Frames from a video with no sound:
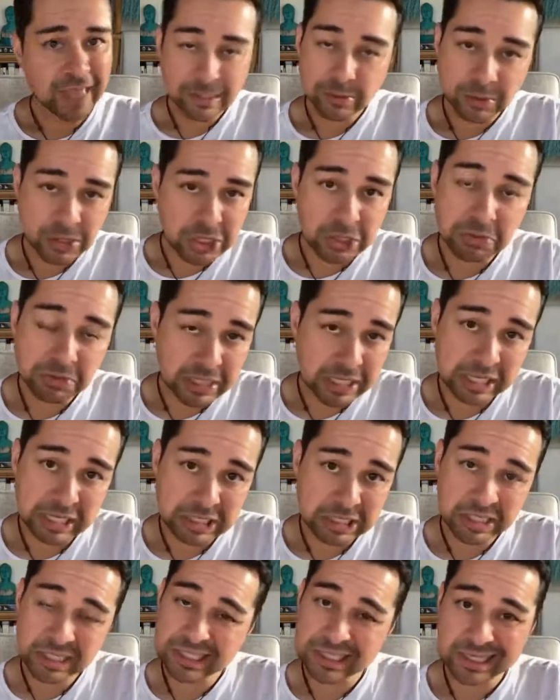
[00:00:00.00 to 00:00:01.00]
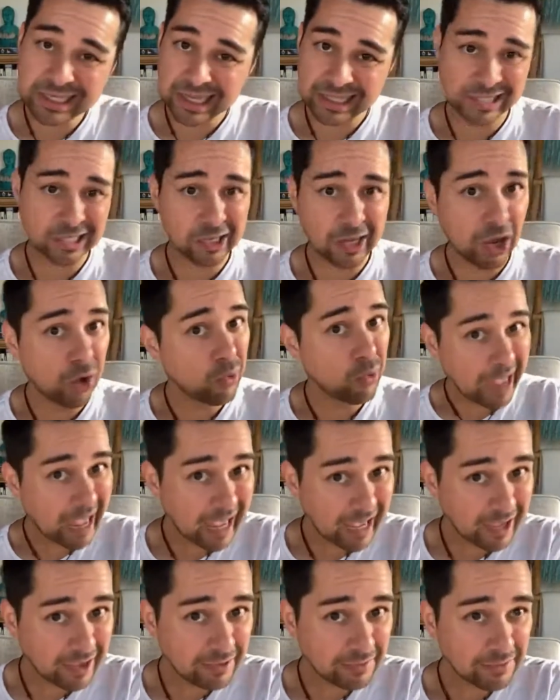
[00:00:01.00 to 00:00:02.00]
If that's what you need just to get
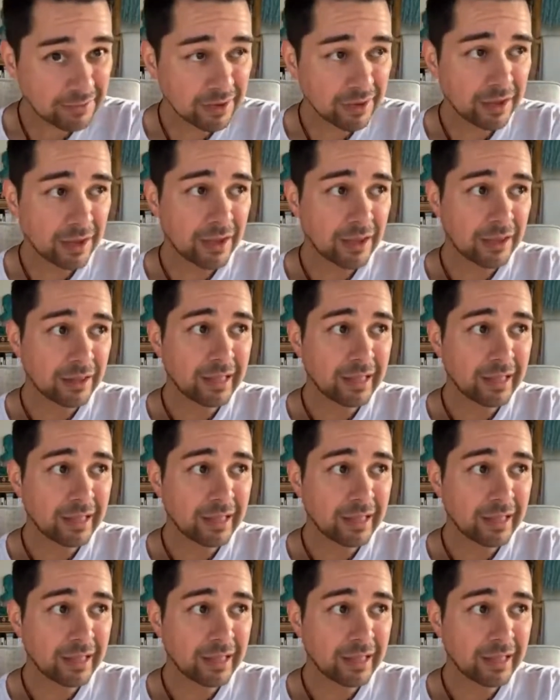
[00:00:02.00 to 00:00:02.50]
to okay,